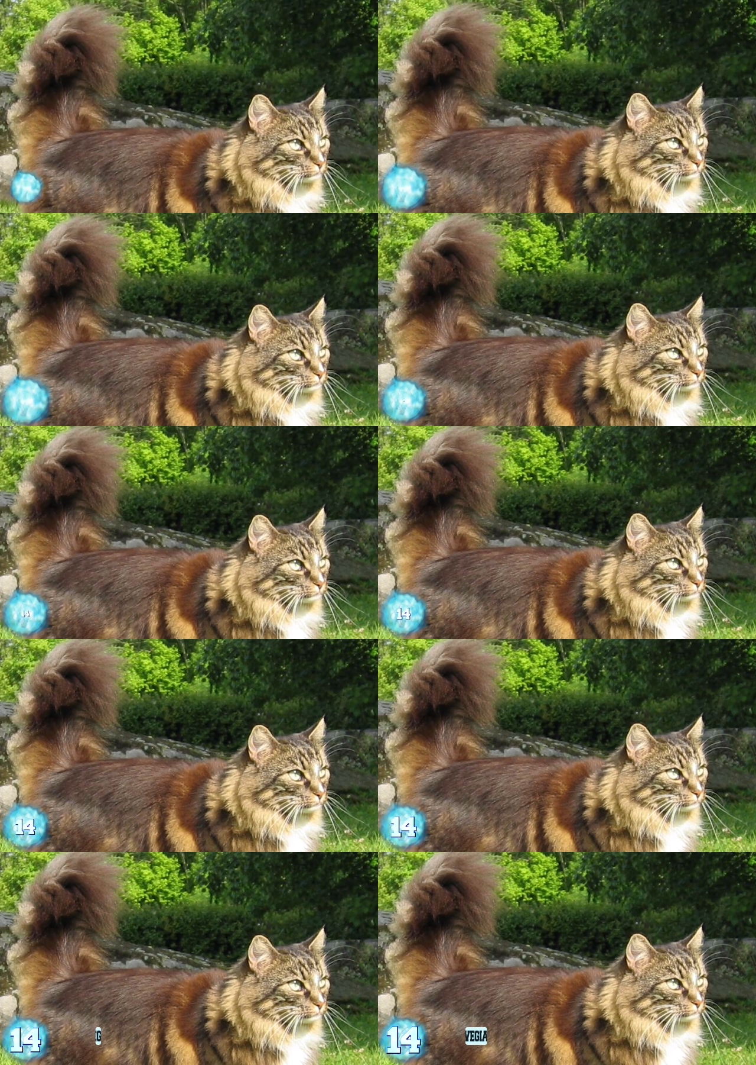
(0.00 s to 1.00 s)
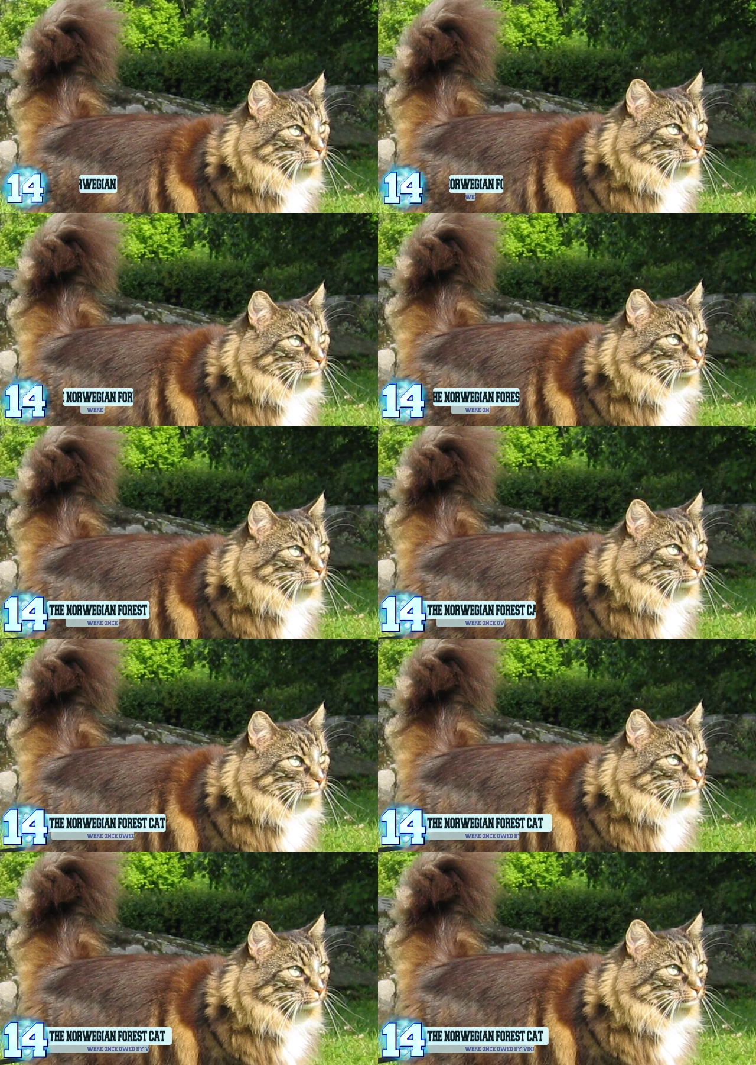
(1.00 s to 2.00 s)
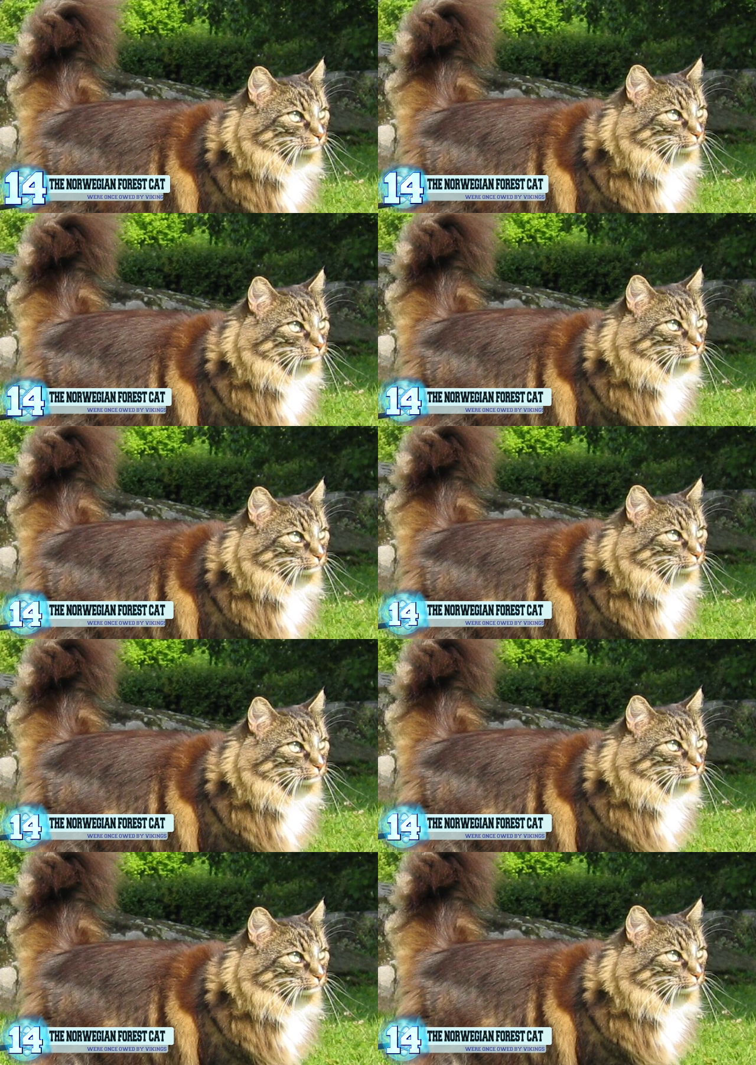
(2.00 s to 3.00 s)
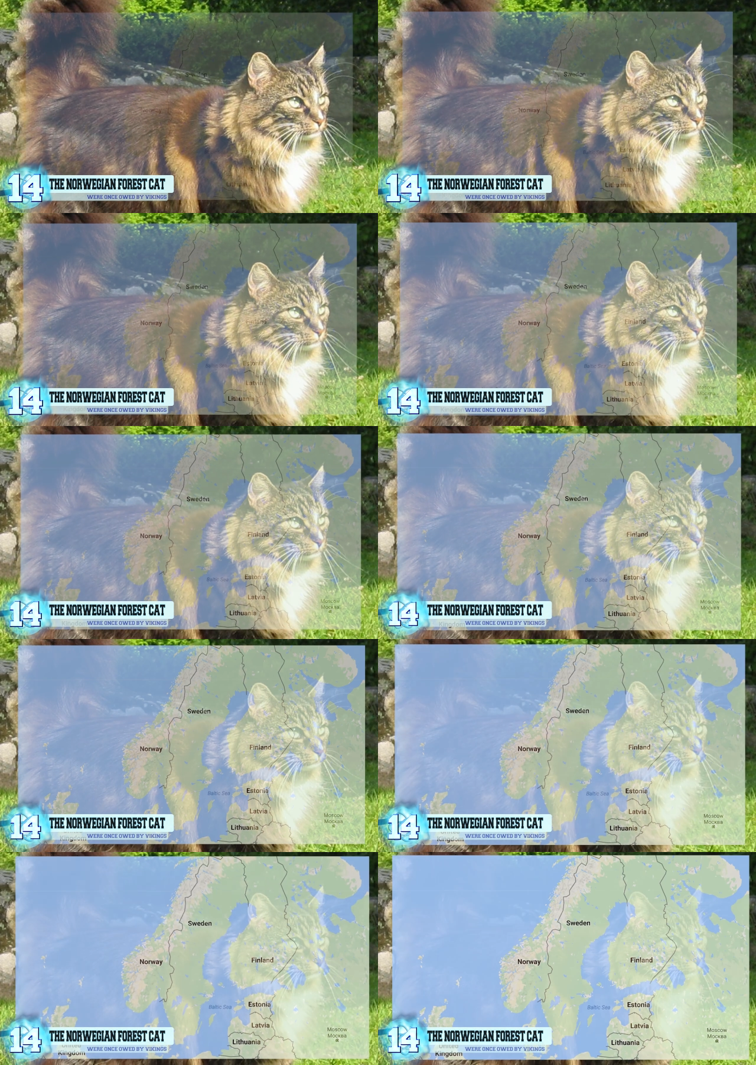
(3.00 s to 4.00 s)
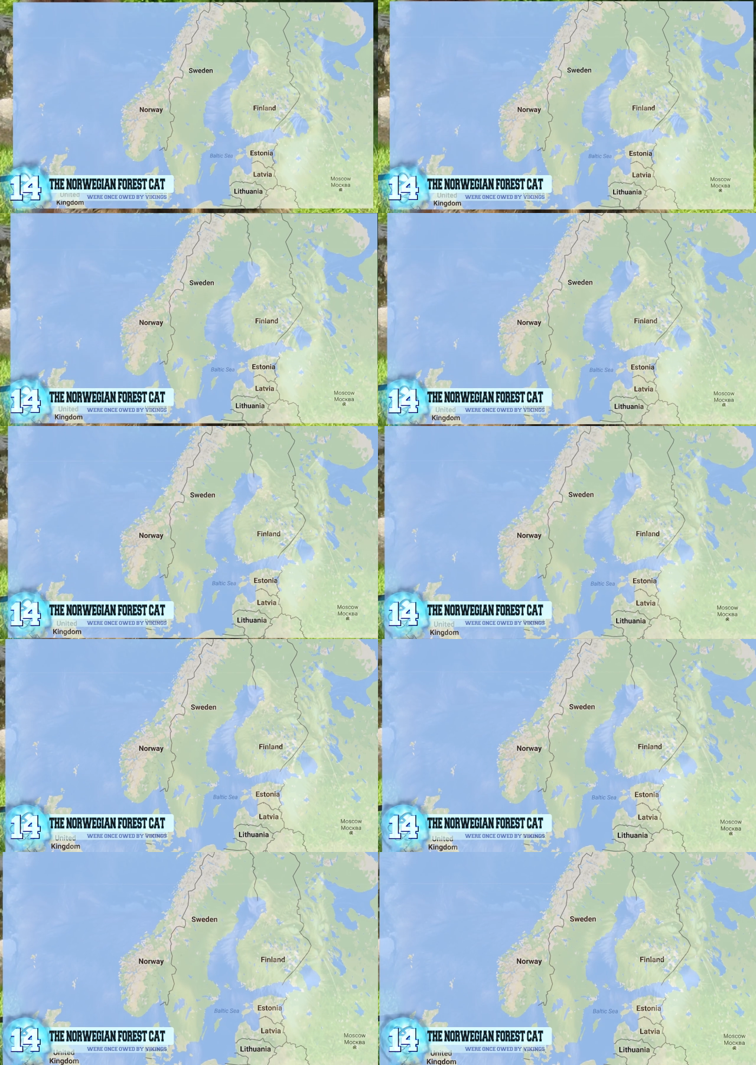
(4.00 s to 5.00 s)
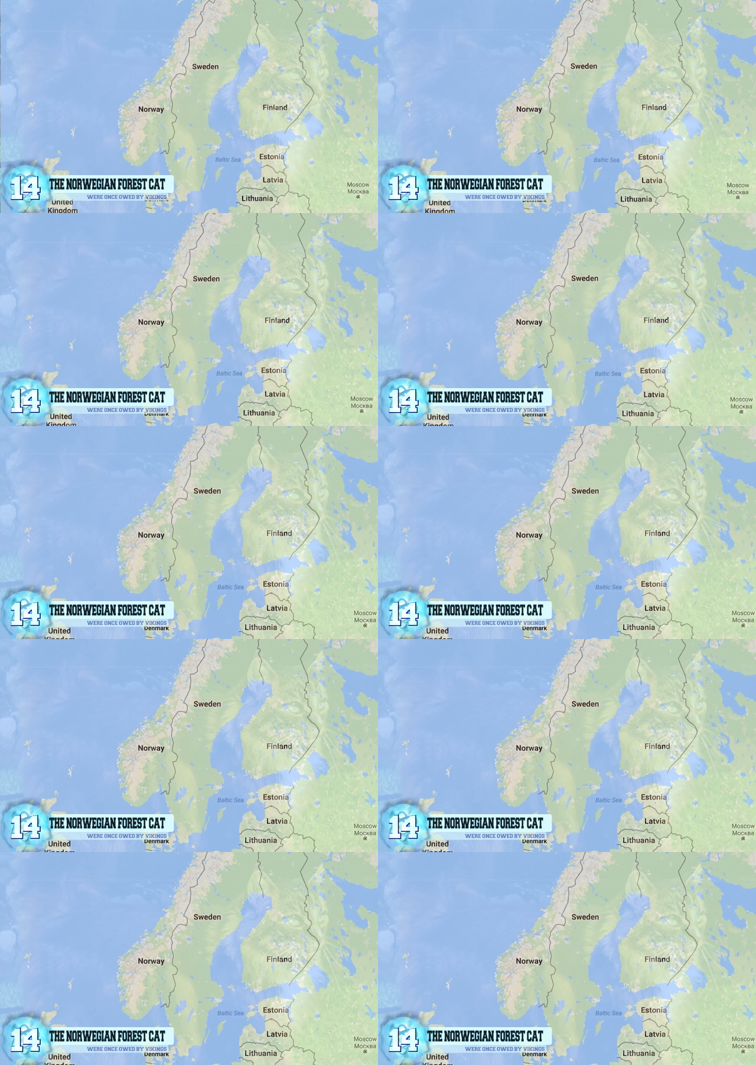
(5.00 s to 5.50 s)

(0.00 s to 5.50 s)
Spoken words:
No face is visible, so there are no lips to read.